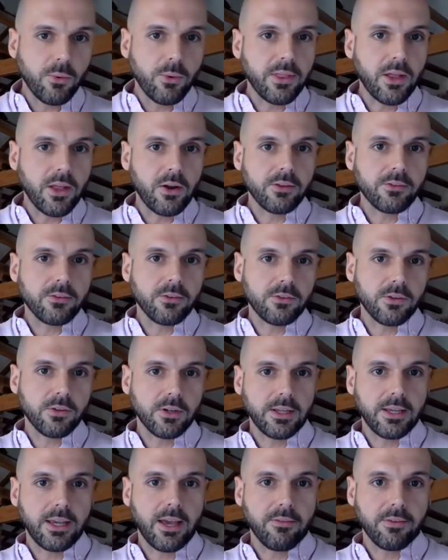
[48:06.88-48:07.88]
without
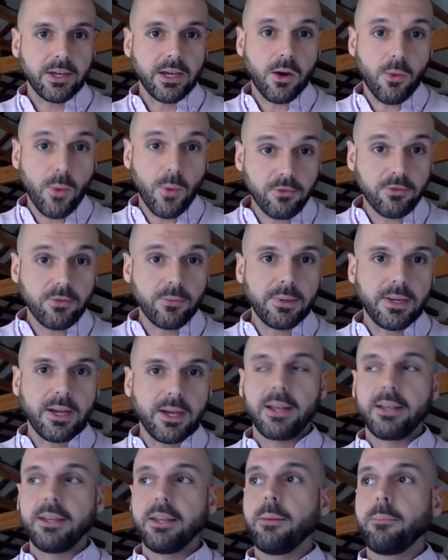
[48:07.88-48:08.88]
necessarily having a question
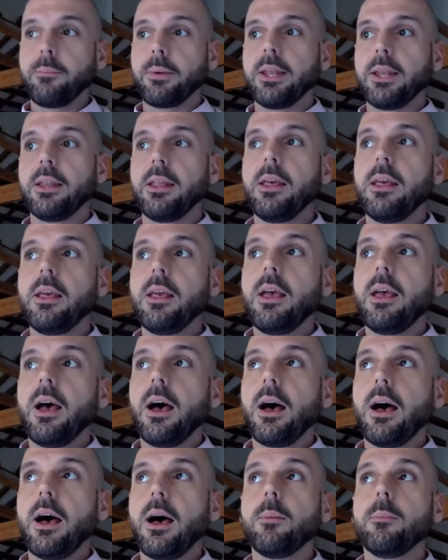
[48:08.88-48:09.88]
behind it, but
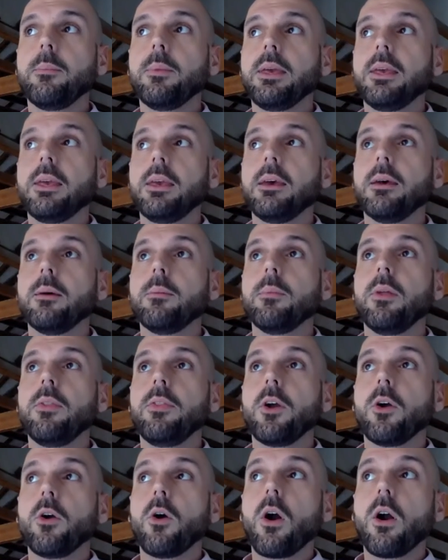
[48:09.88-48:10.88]

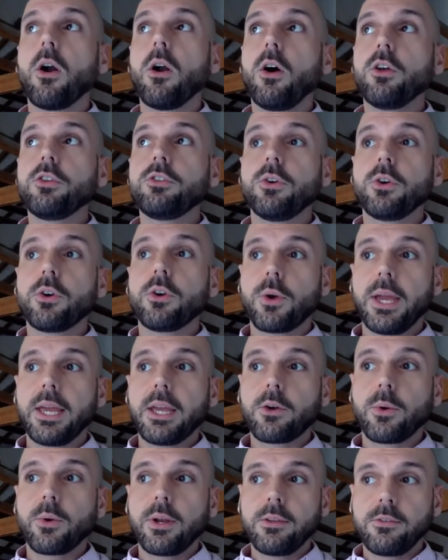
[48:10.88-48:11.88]
there are also great
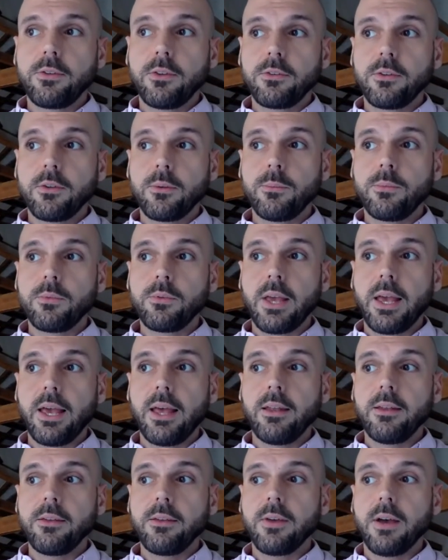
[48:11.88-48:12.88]
criticisms
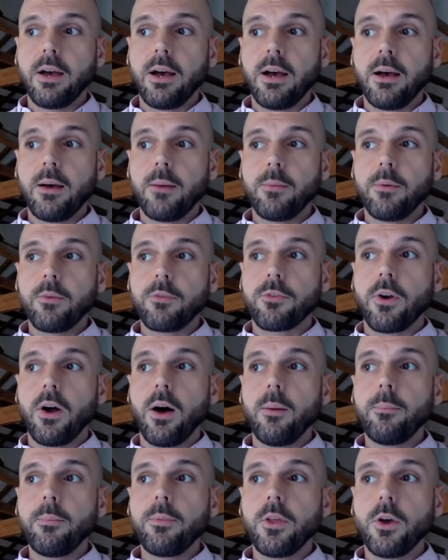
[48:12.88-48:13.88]
and
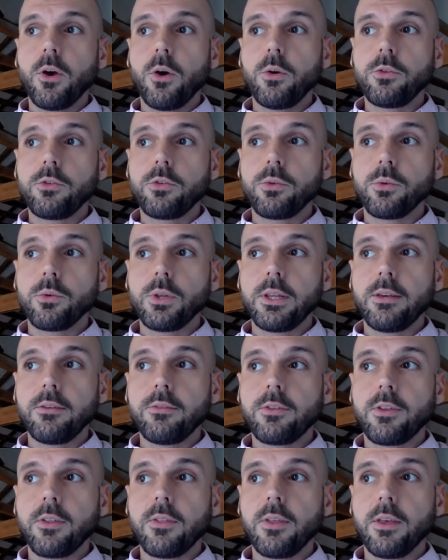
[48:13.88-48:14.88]
from those who
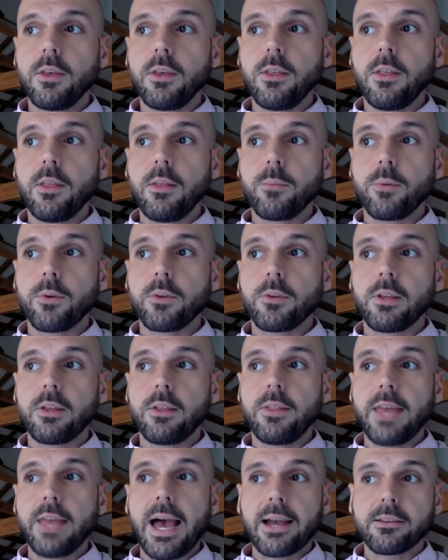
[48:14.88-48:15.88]
lived in particular
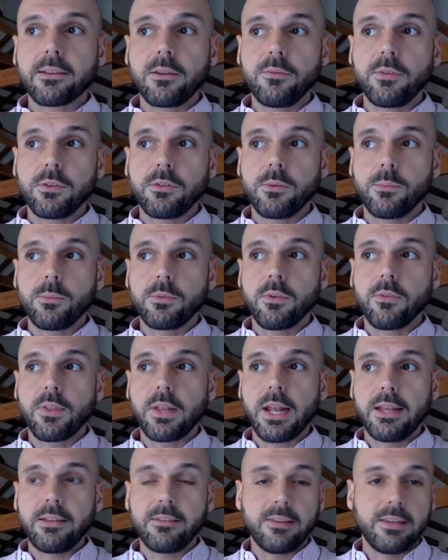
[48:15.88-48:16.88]
the activisms of the
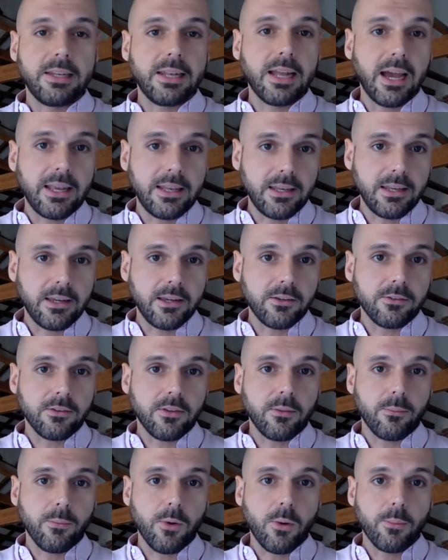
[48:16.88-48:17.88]
1990s
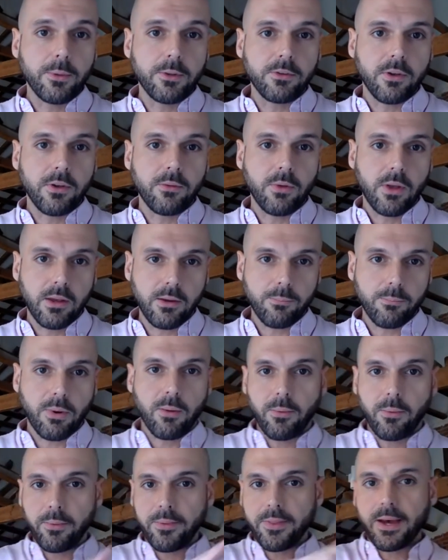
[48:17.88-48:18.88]
and the moments, I think
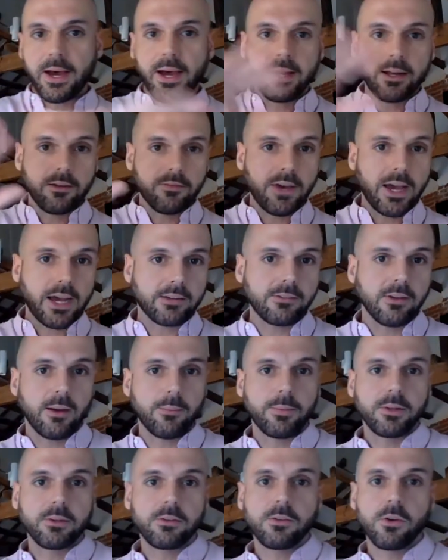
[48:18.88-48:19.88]
probably the height of ACT
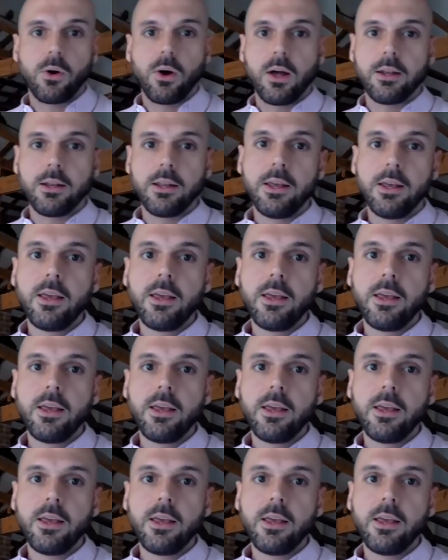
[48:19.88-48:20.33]
UP and so on,